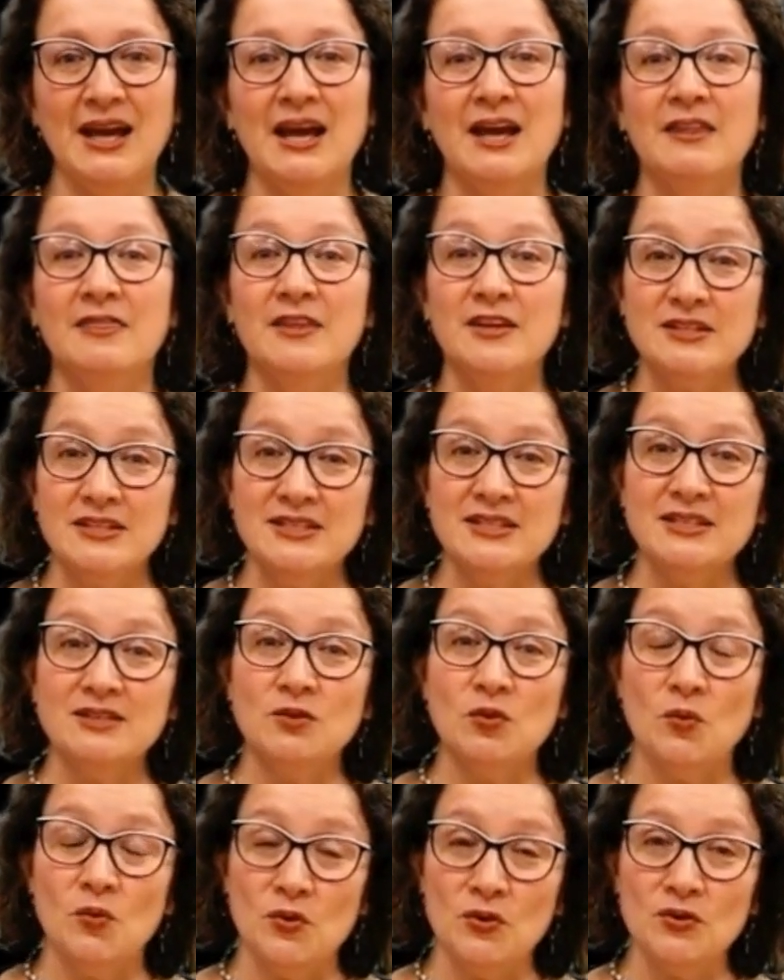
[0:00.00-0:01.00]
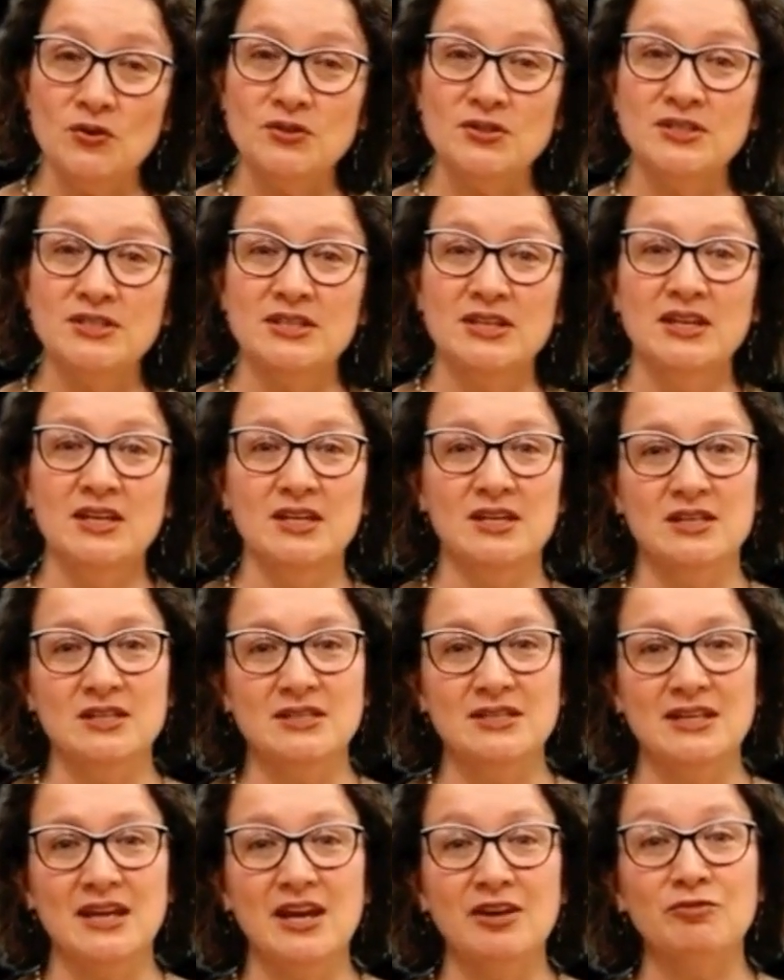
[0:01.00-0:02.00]
This course
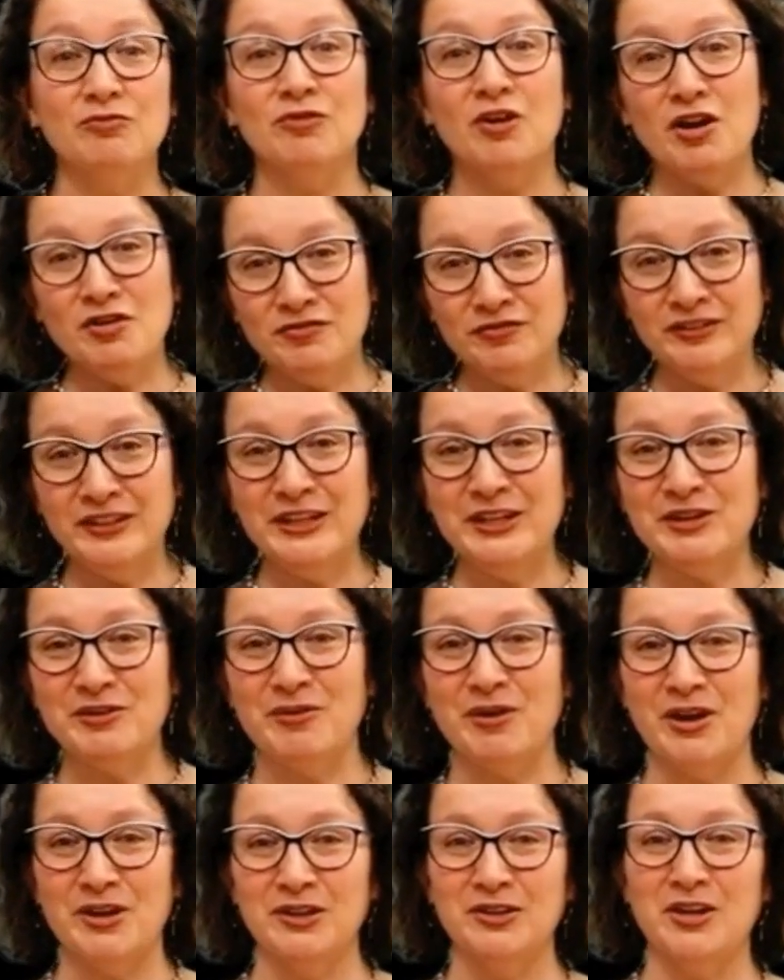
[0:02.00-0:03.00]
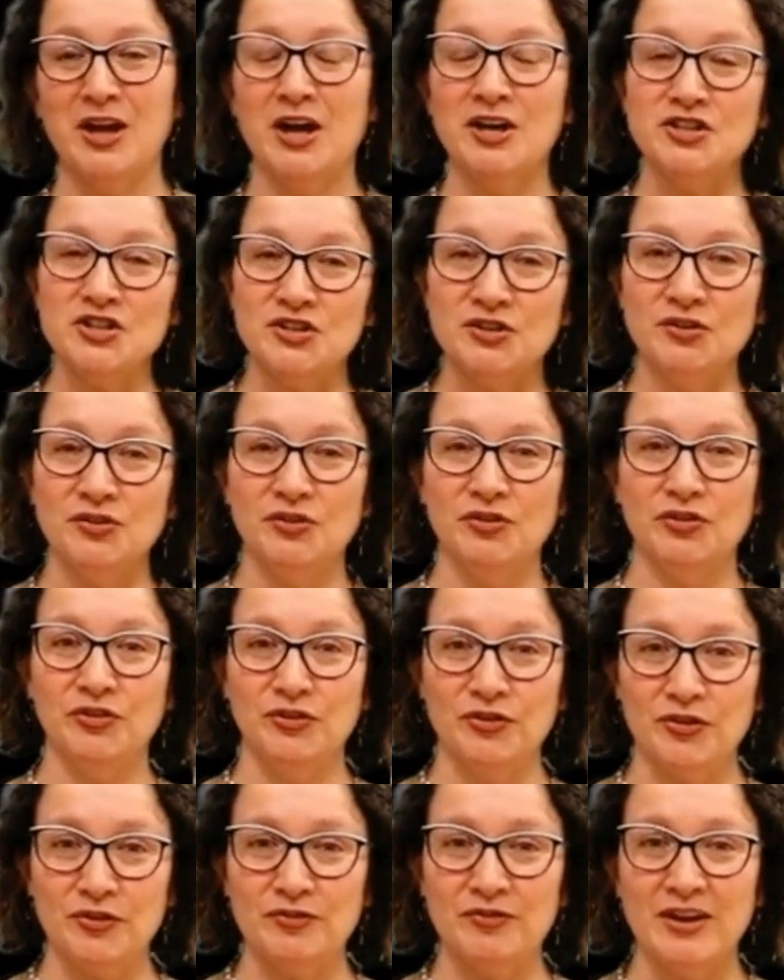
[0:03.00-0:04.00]
is a roughly chronological
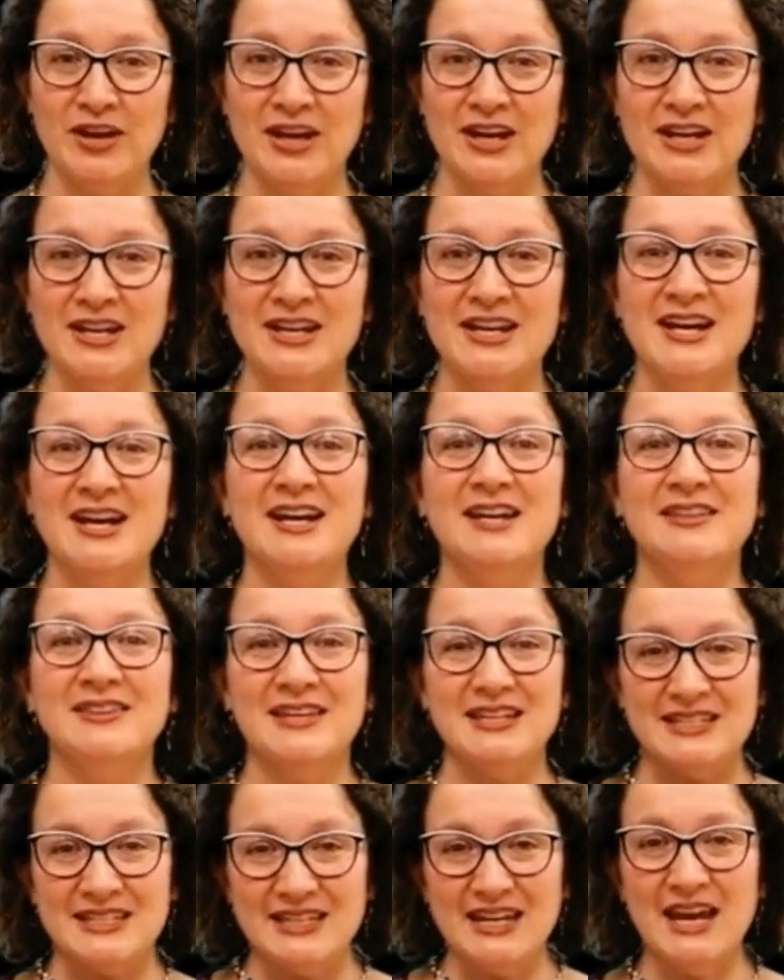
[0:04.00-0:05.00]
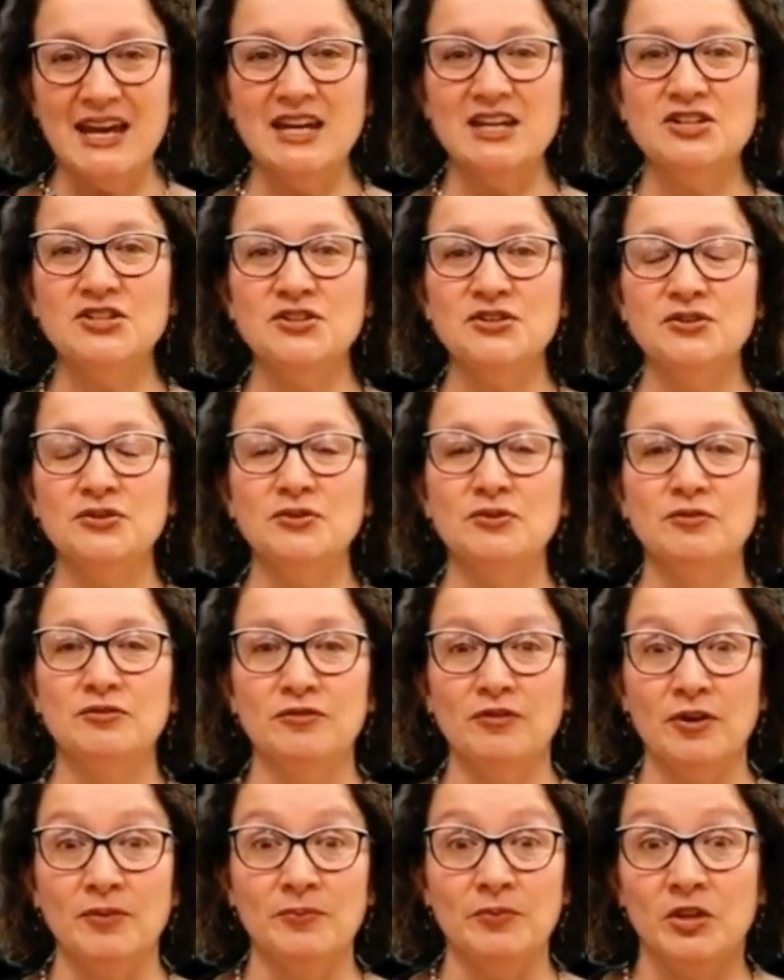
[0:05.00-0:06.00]
survey that takes you
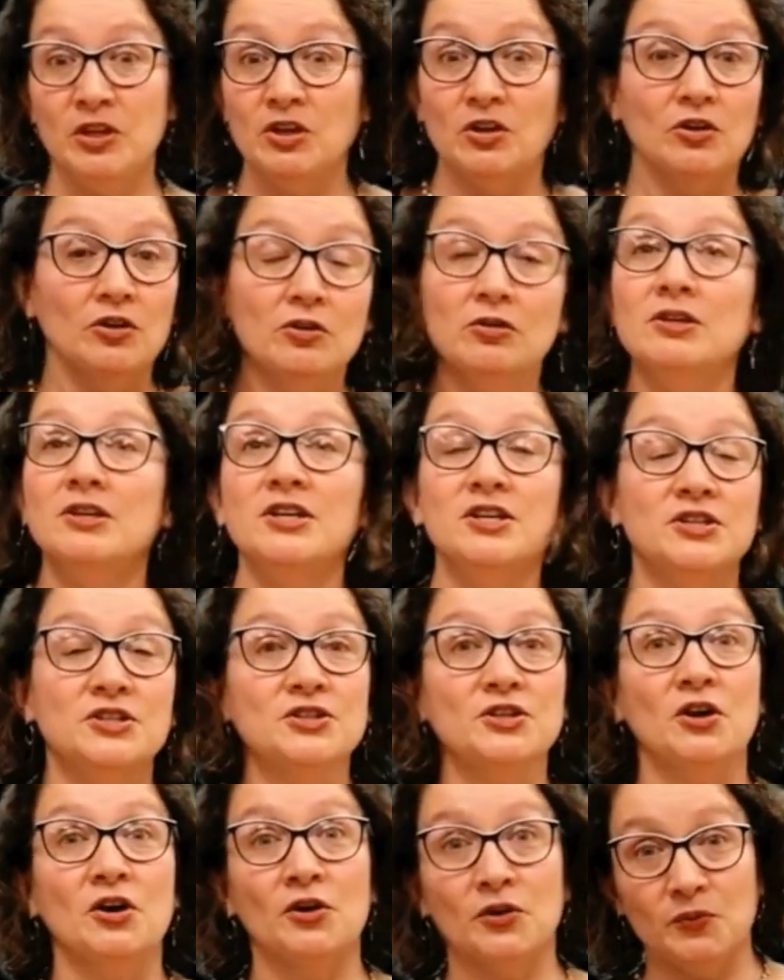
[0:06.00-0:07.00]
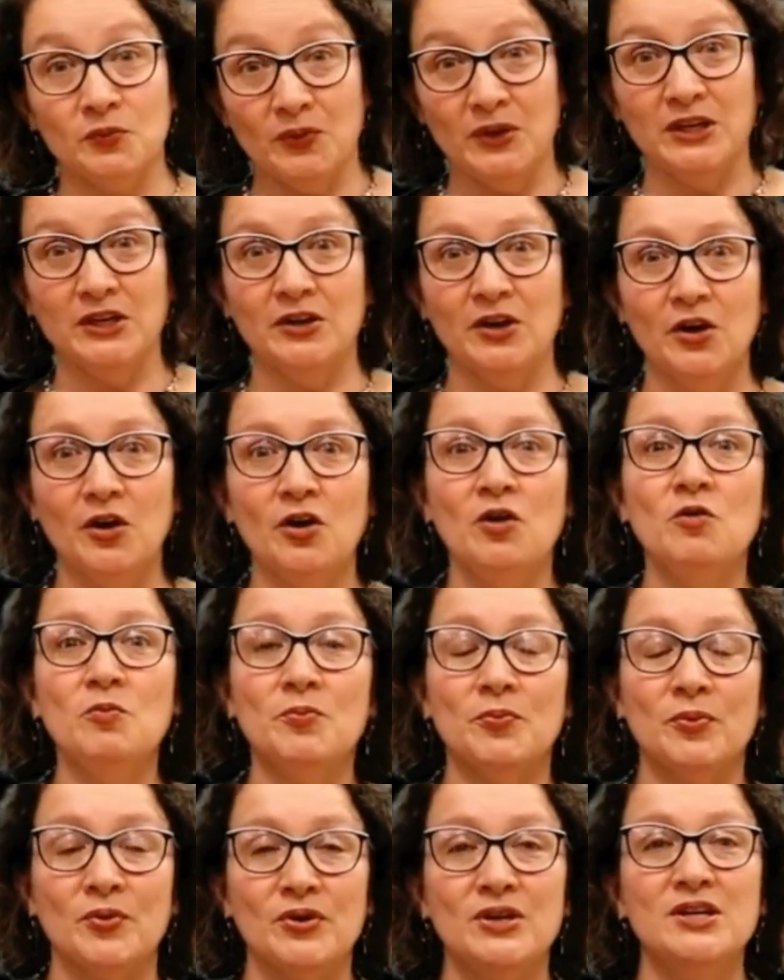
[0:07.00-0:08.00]
from the earliest art we know,
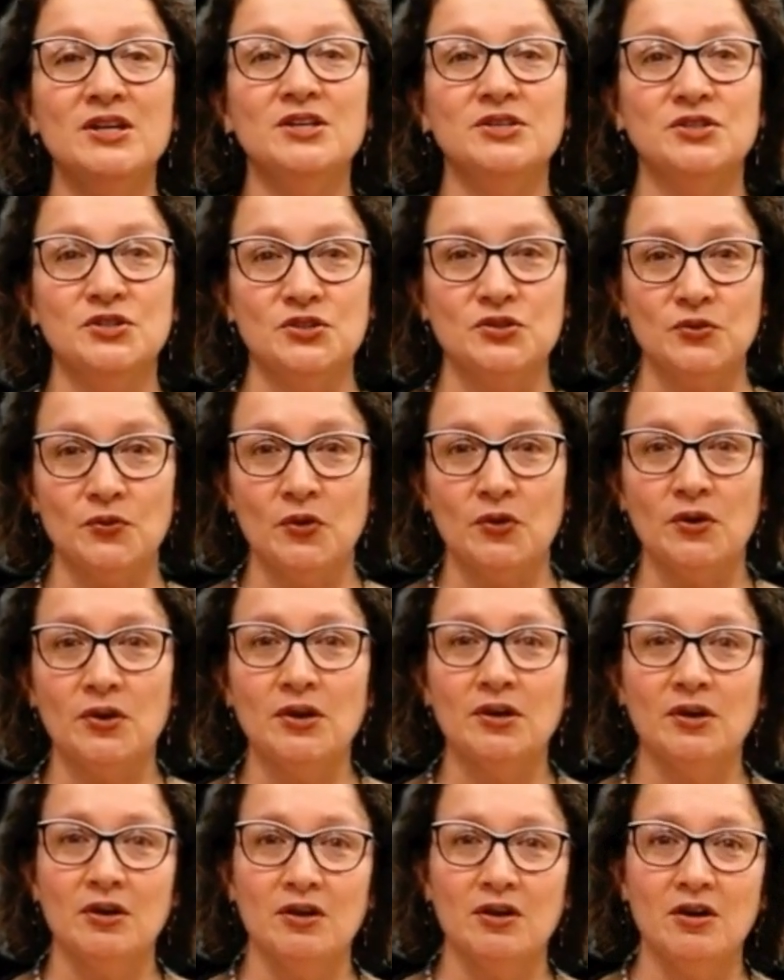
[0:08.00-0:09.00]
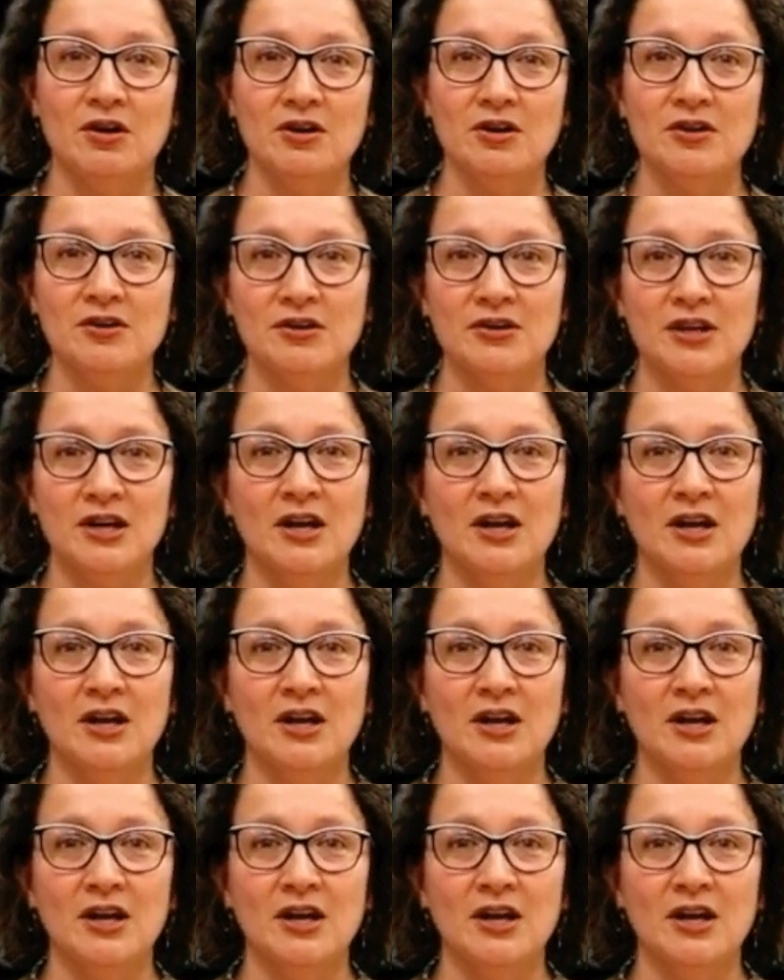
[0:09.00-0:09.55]
prehistoric art,